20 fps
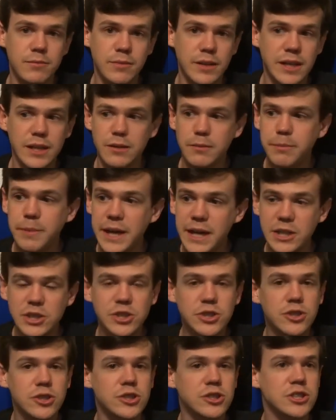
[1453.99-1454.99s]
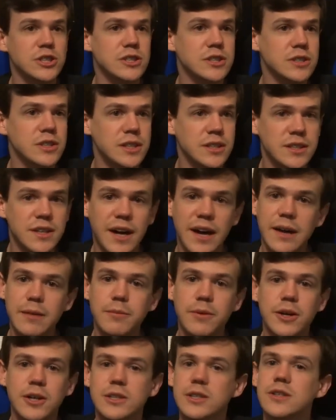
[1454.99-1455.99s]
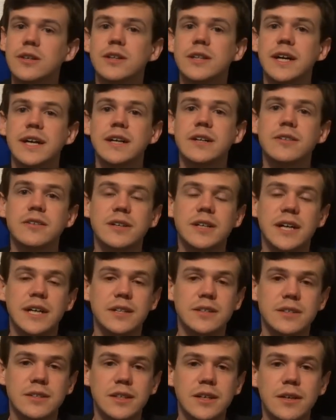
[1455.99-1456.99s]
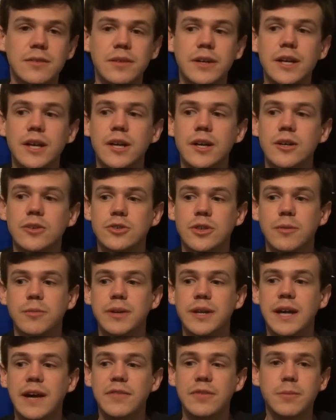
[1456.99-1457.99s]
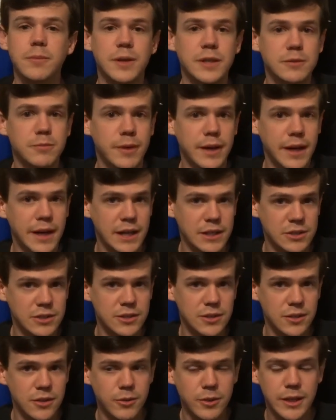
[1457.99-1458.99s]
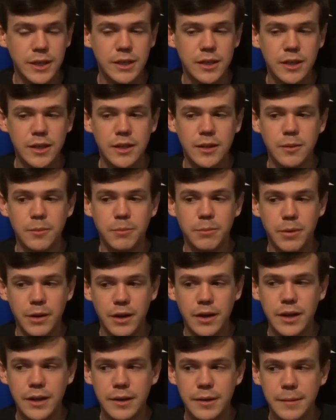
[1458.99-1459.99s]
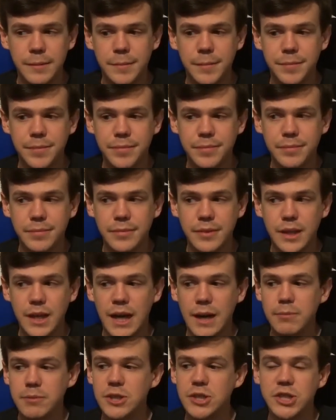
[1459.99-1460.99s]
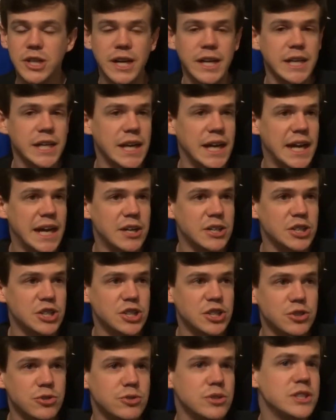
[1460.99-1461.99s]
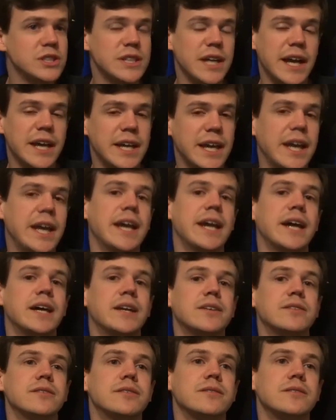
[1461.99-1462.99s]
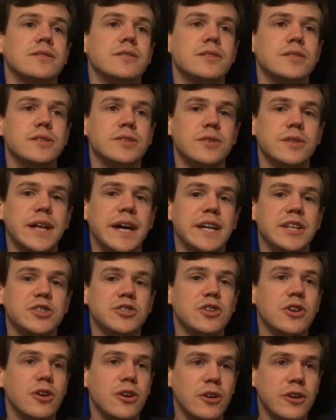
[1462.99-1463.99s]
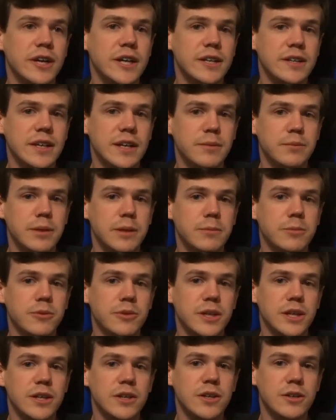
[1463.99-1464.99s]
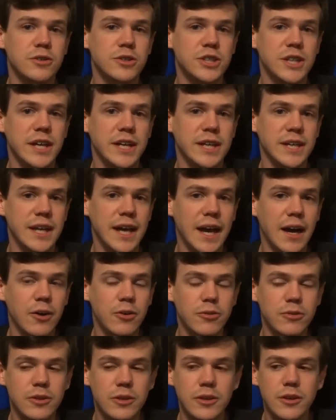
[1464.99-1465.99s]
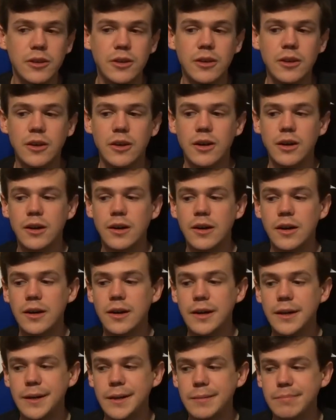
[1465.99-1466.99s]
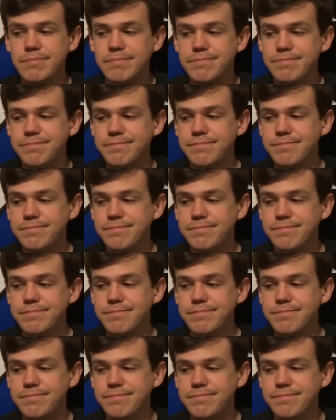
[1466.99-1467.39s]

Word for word: in pictures and, and time marks and all that other kind of stuff. So I'm going to have to bust my ass to do it. But I'm going to try to get it out as soon as I can so that it's current and people can go check it out. Um,